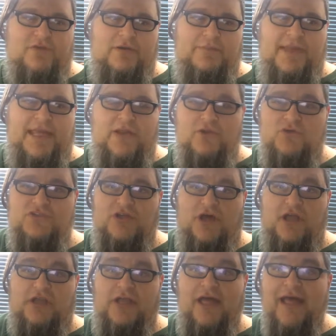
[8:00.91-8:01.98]
for a man who's
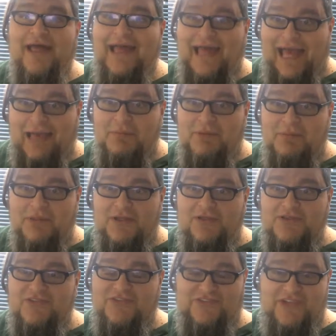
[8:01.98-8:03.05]
on happy
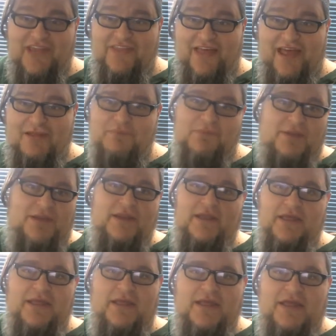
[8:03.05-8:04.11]
pills to say that, but
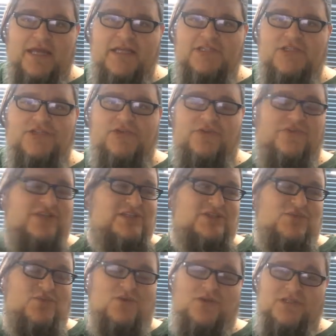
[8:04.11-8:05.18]
it's the truth. This is
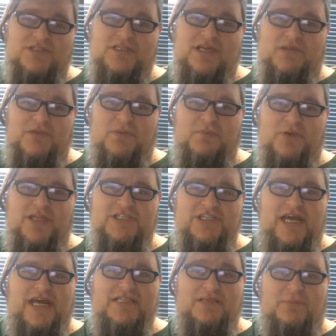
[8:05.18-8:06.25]
the world's a, a pretty
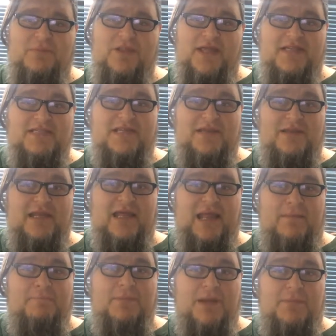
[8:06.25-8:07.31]
jacked up place, and it, it
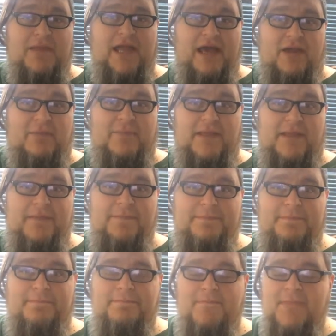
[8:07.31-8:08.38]
kind of bum me out a bit.
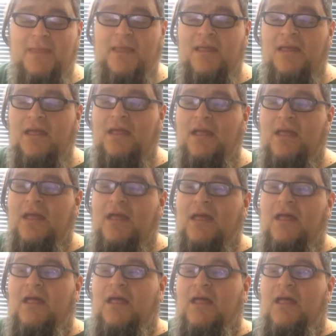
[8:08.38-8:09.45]
Joe,
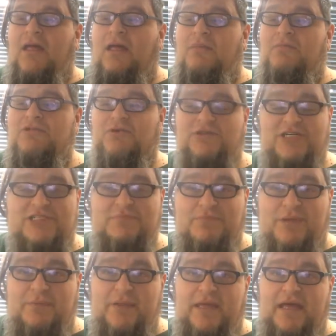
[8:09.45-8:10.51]
you know, it doesn't
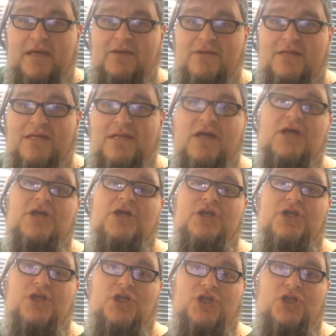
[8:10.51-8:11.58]
bum me out.
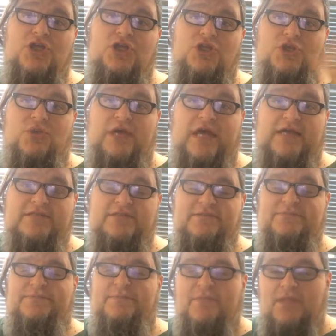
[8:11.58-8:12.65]
You guys,
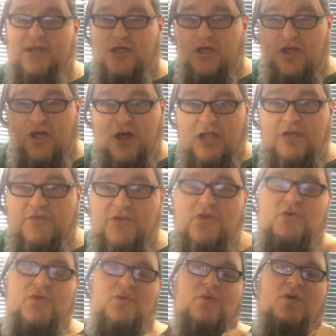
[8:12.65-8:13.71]
all of
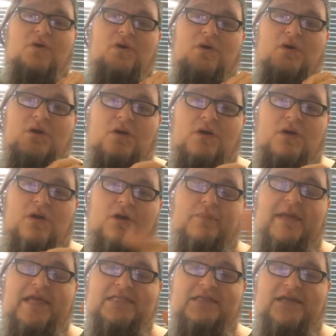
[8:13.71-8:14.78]
you are
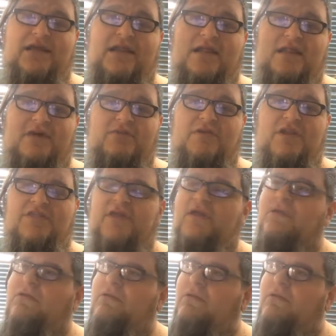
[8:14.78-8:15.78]
amazing, and I love you. And I think.